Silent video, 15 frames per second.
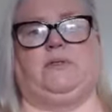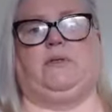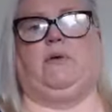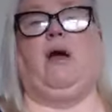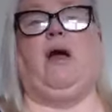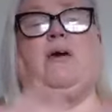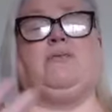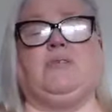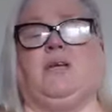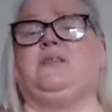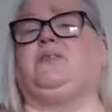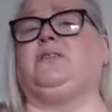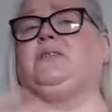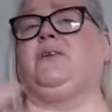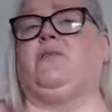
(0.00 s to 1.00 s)
you have to
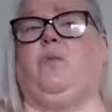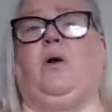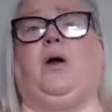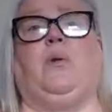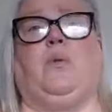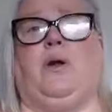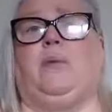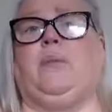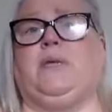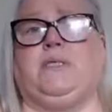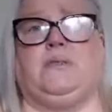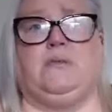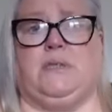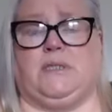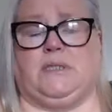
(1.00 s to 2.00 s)
ask yourself, why am I
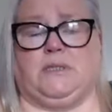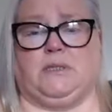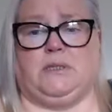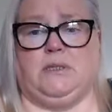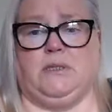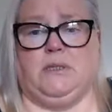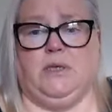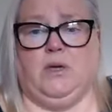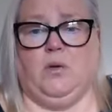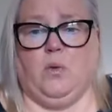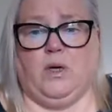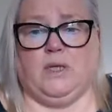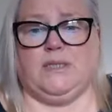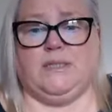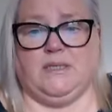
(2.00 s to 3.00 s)
doing this?
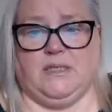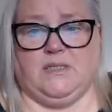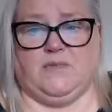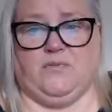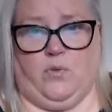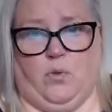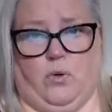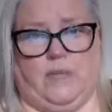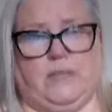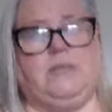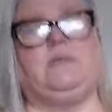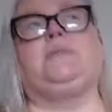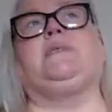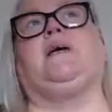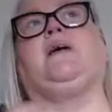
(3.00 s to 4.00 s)
What's this for? And
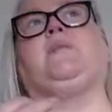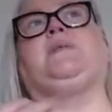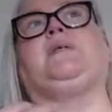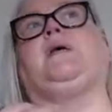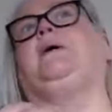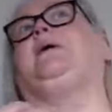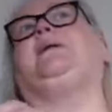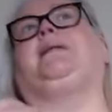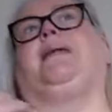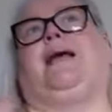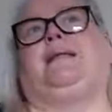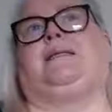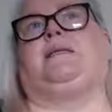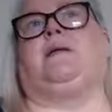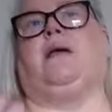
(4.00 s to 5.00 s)
sometimes the
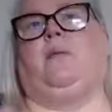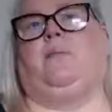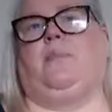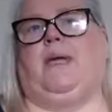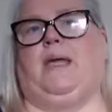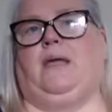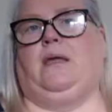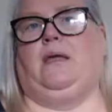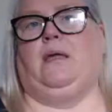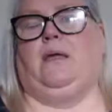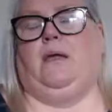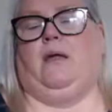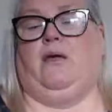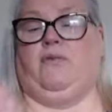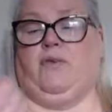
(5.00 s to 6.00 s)
answer can be,
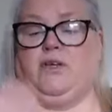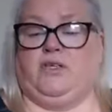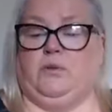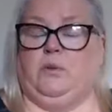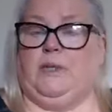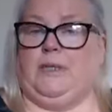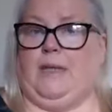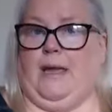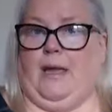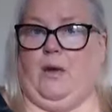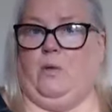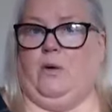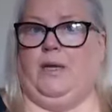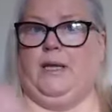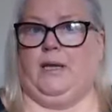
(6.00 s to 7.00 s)
if I do it
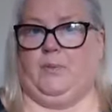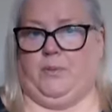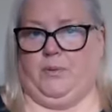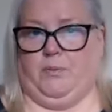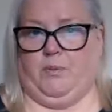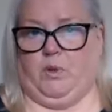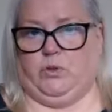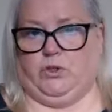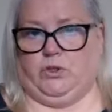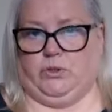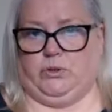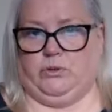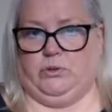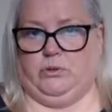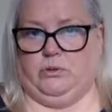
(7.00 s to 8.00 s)
now, I'll get a
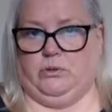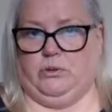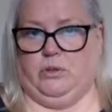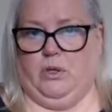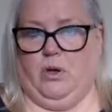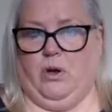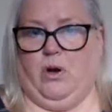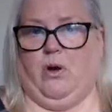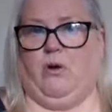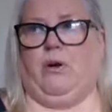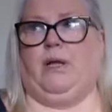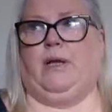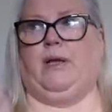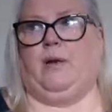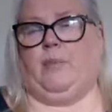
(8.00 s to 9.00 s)
promotion or
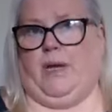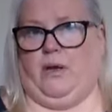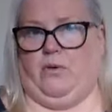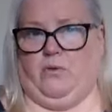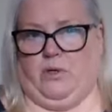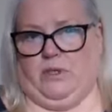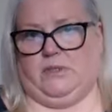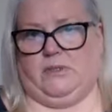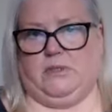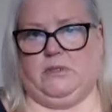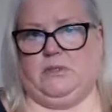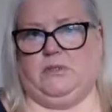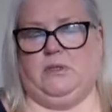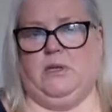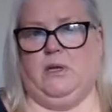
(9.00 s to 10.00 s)
I'll get a pay
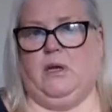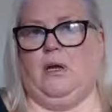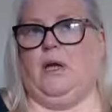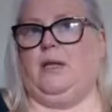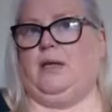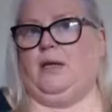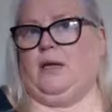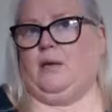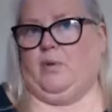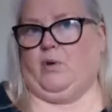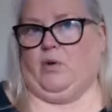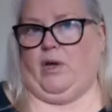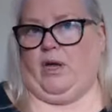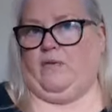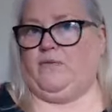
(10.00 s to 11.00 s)
rise, and that can be
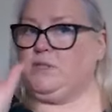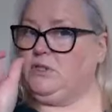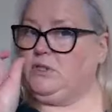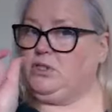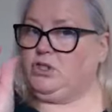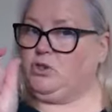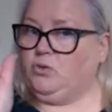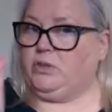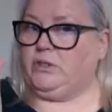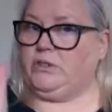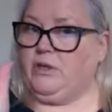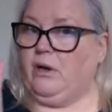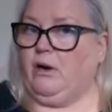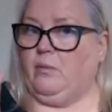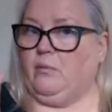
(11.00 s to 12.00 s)
okay if it's in a short
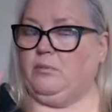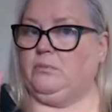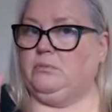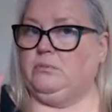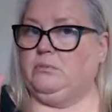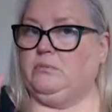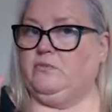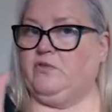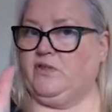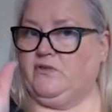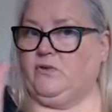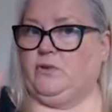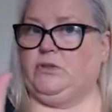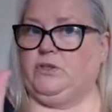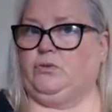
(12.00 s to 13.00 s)
term, if it's
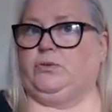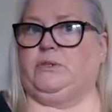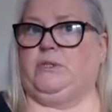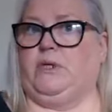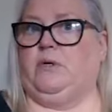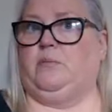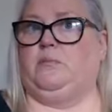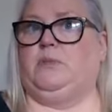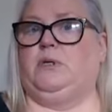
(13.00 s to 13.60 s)
for the short term.